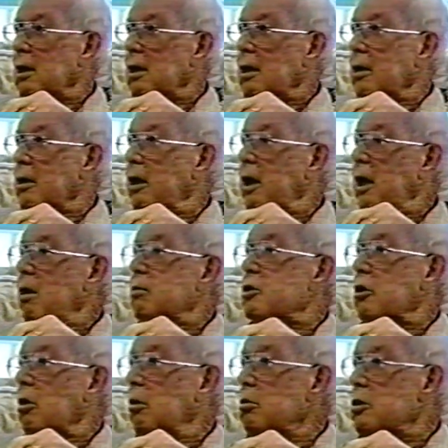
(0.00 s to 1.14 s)
that he was
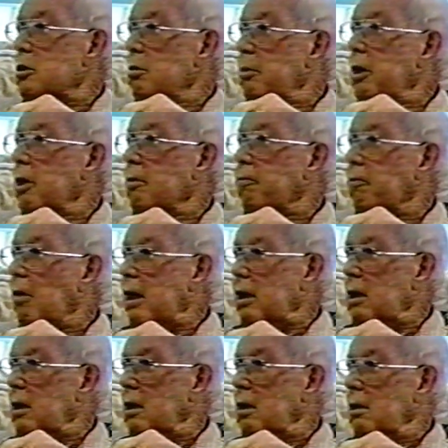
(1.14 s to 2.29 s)
close to being frightened.